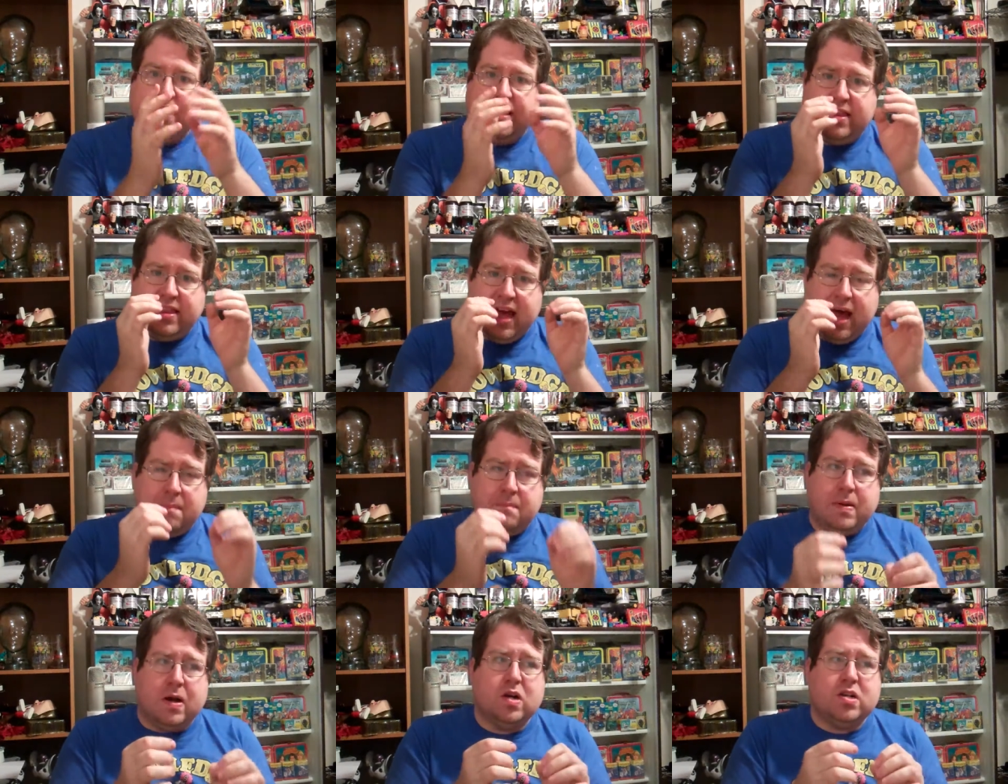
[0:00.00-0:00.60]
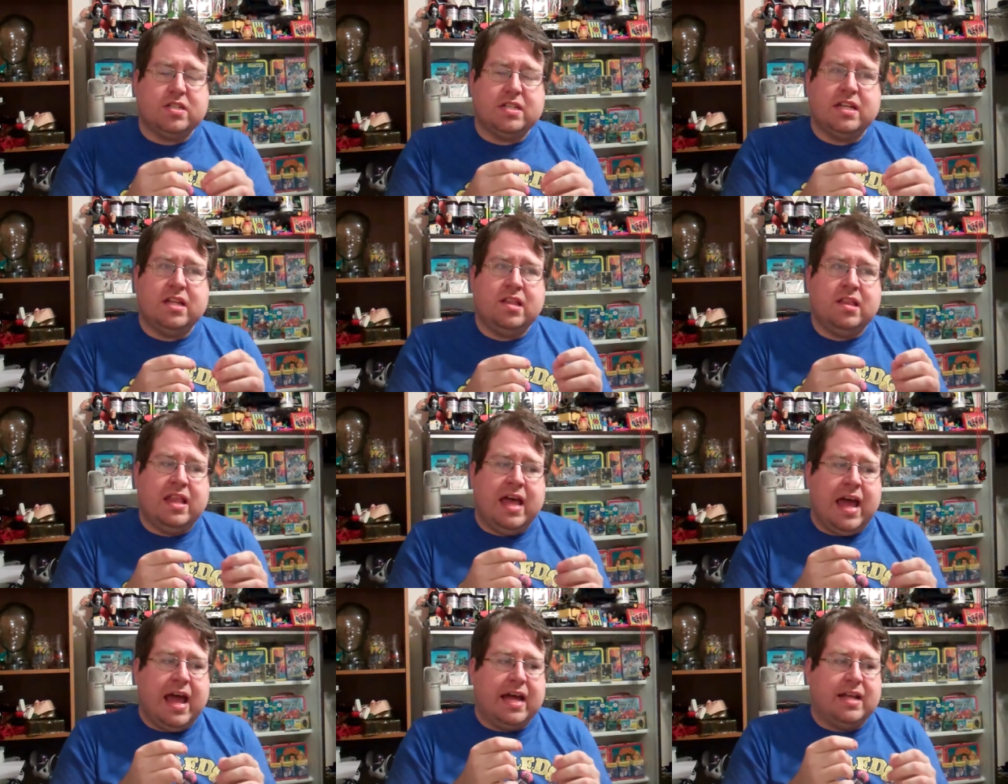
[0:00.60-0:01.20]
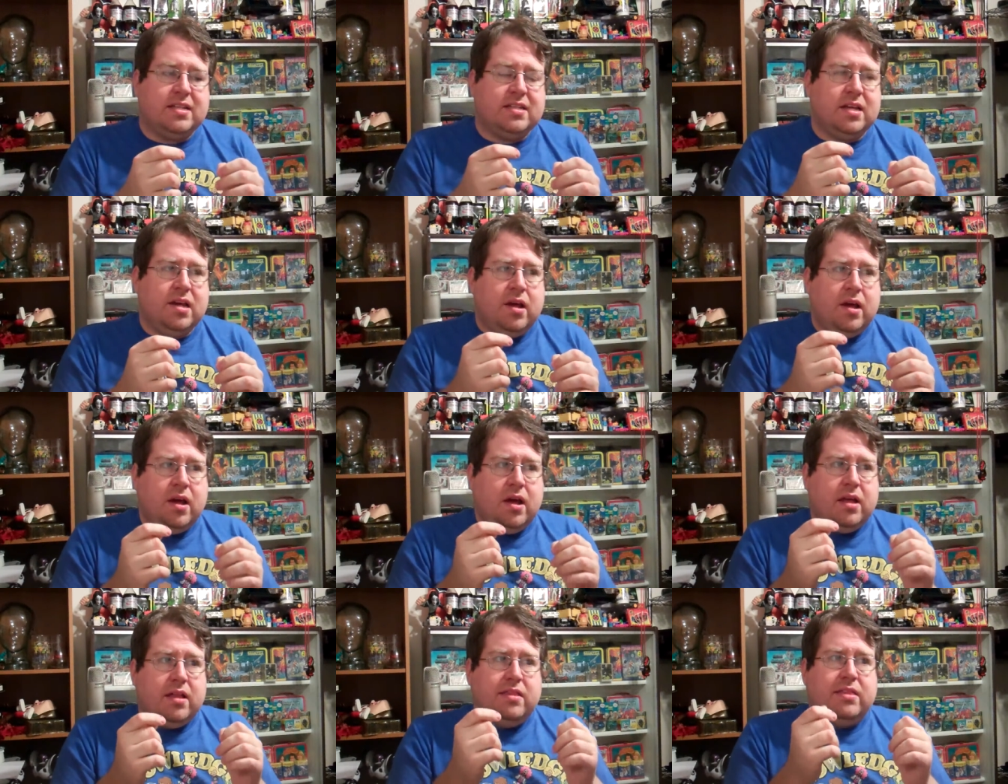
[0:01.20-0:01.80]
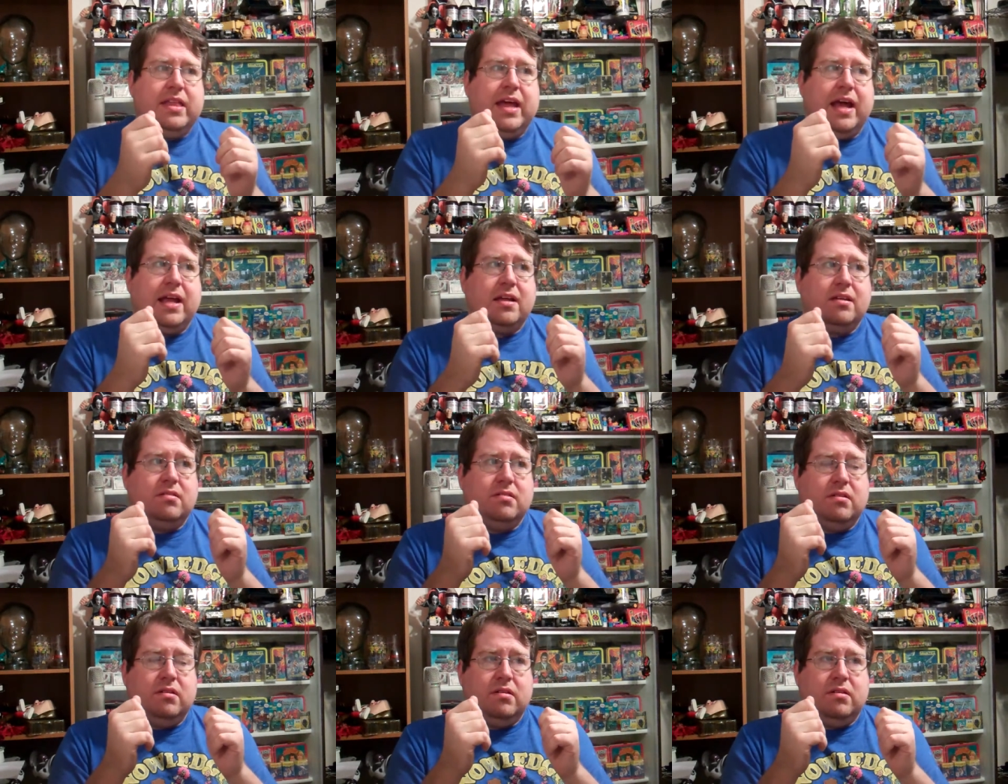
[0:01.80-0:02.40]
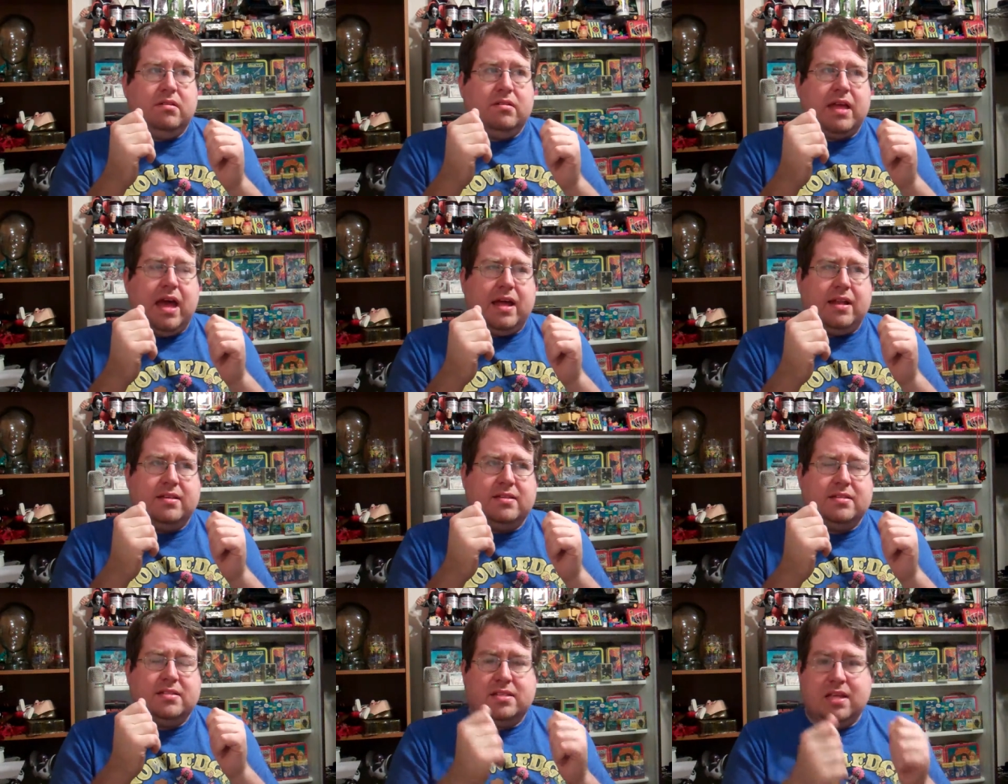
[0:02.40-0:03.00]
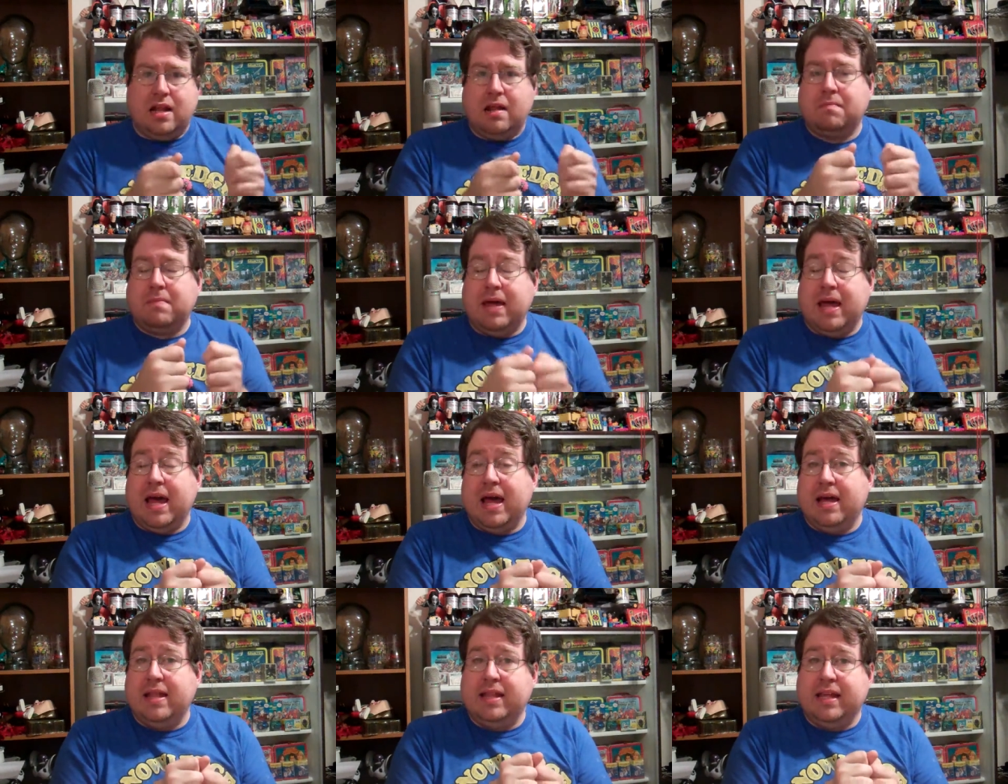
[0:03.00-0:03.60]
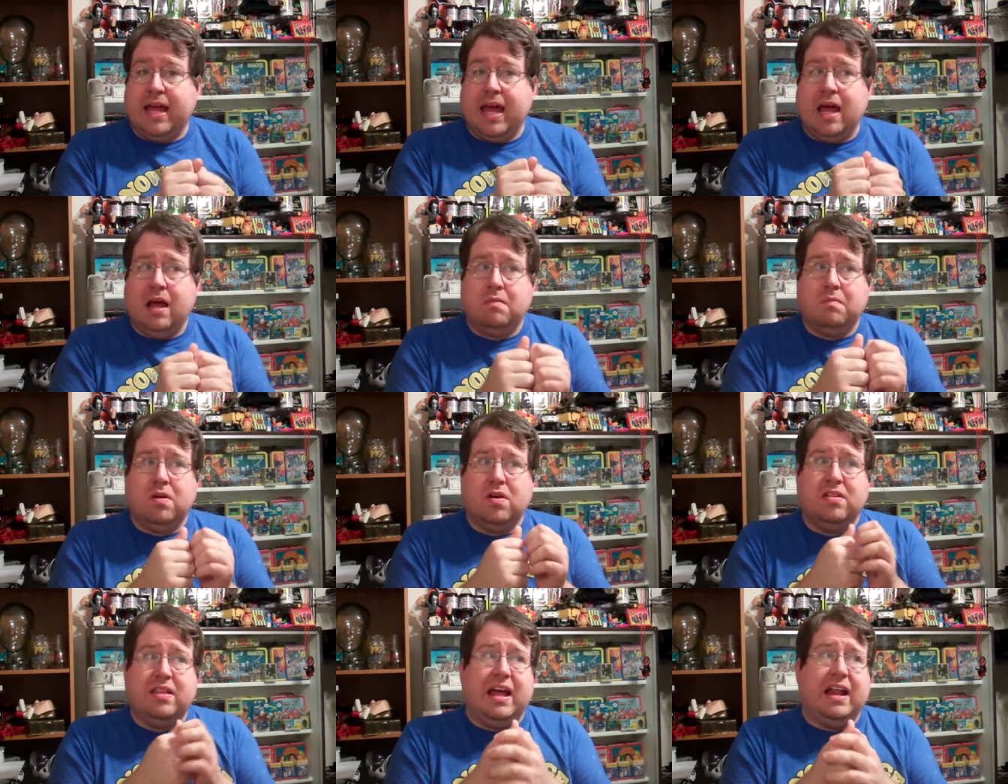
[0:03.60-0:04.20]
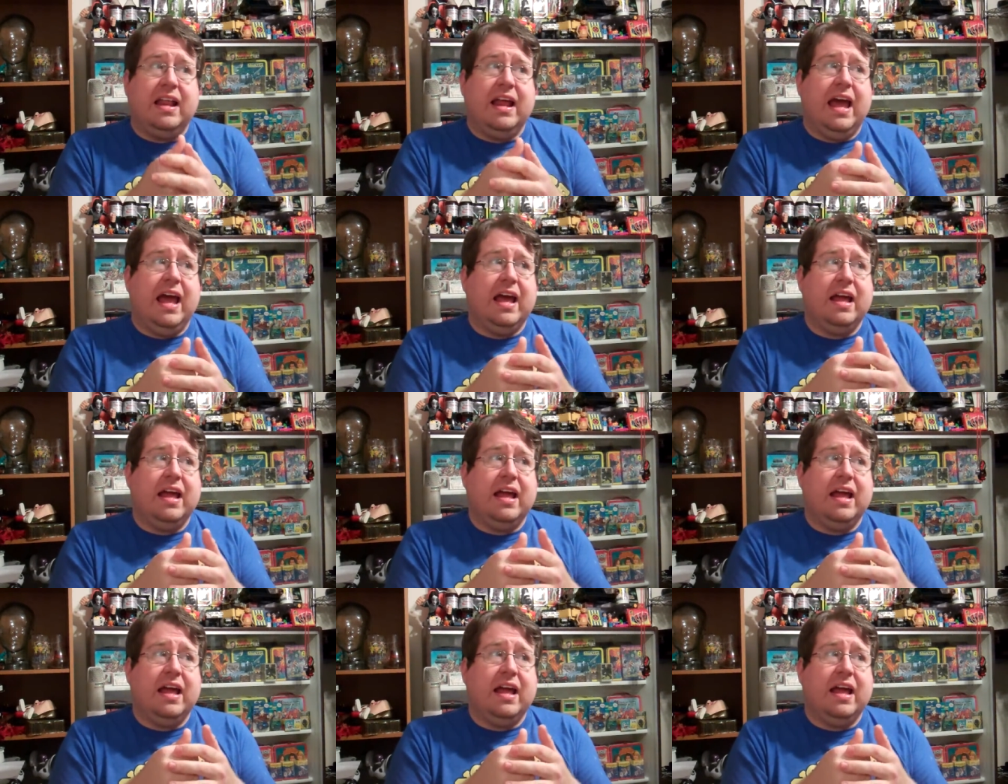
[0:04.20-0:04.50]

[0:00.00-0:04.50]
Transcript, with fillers: that person that that you that is sitting behind the camera that